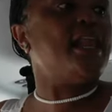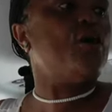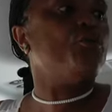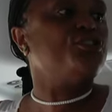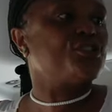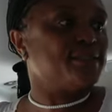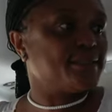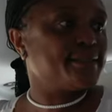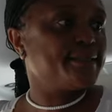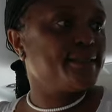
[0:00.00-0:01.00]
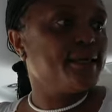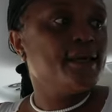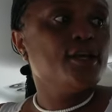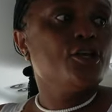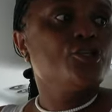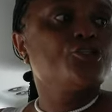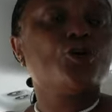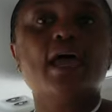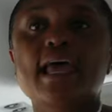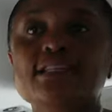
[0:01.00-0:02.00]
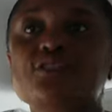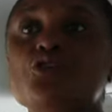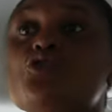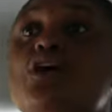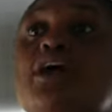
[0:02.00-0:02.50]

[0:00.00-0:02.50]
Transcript: languages. Mm so as you're